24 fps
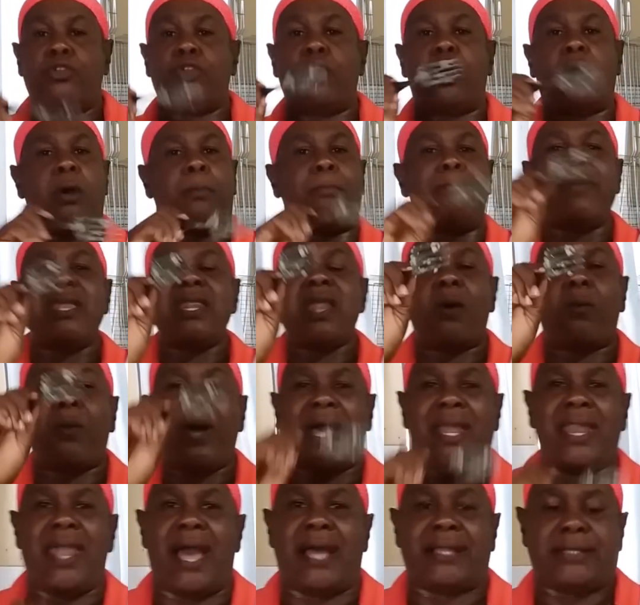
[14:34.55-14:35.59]
No, me no
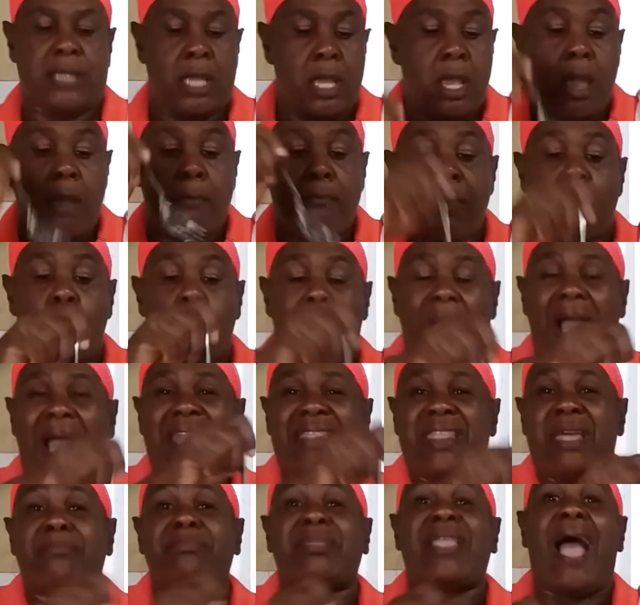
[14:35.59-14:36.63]
want that. Me want
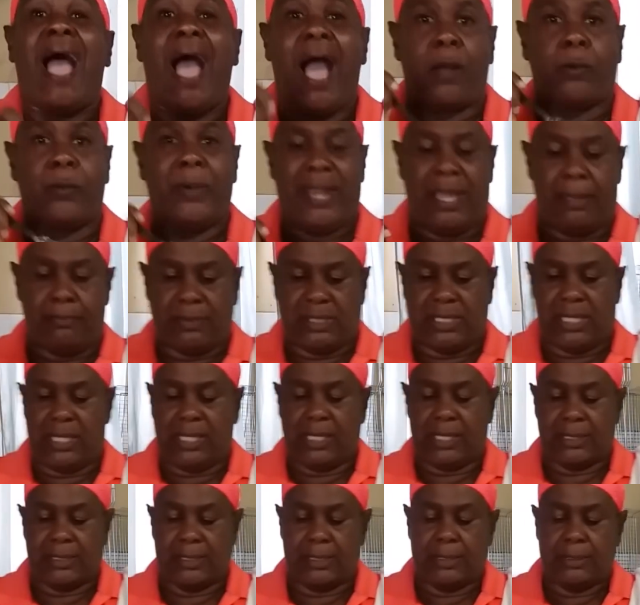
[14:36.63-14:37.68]
them talk with them
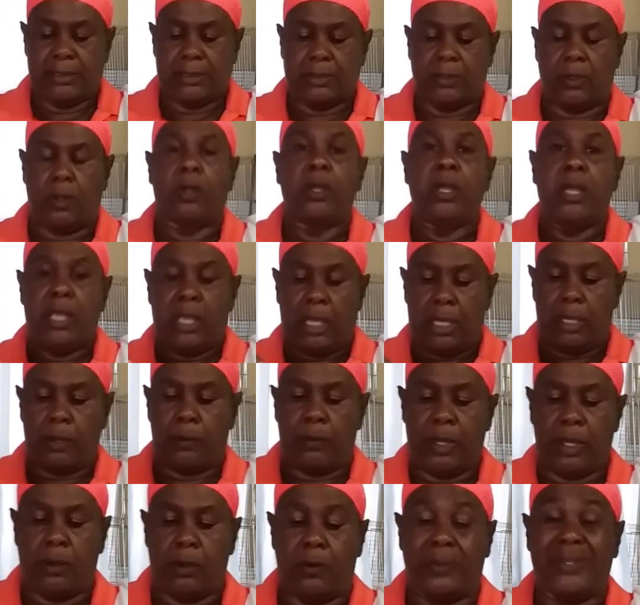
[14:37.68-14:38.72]
taste. So here
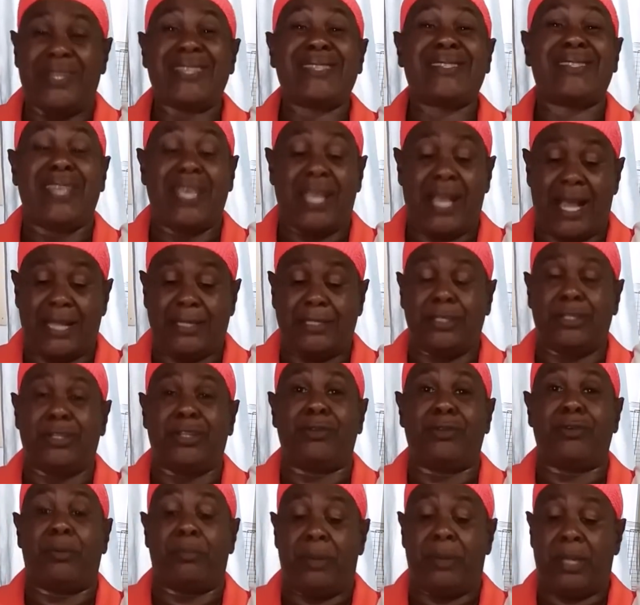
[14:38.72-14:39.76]
we go. This thing I think
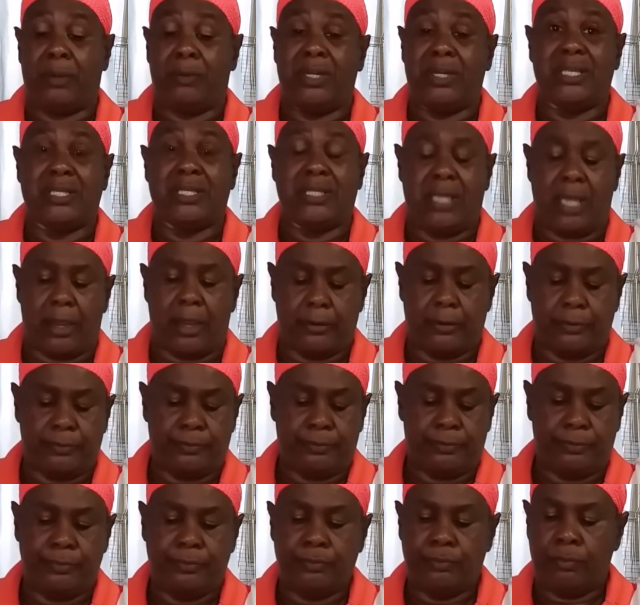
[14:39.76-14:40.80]
I don't play with this here.
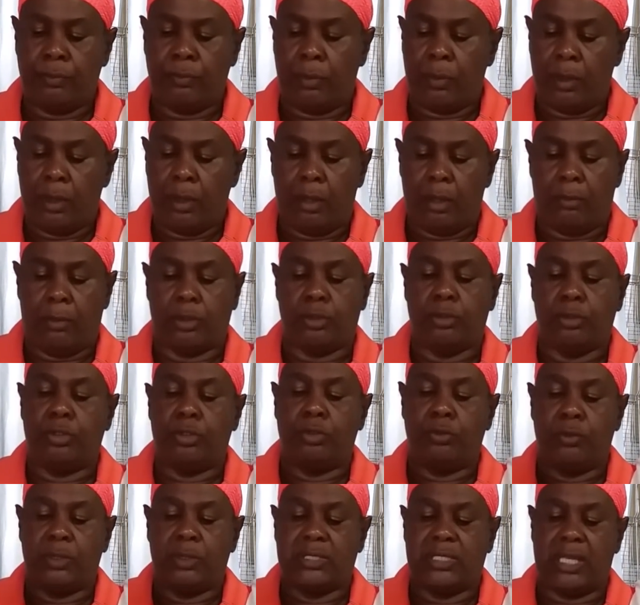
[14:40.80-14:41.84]
But you
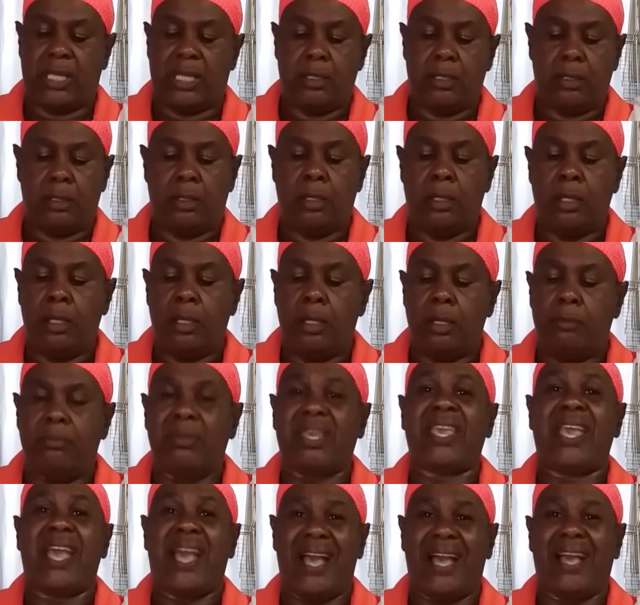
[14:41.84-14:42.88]
know say
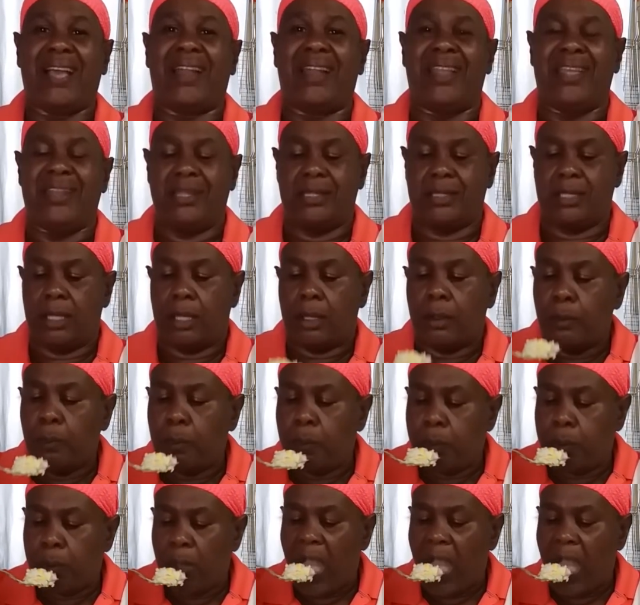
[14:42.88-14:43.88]
me can't angle anything.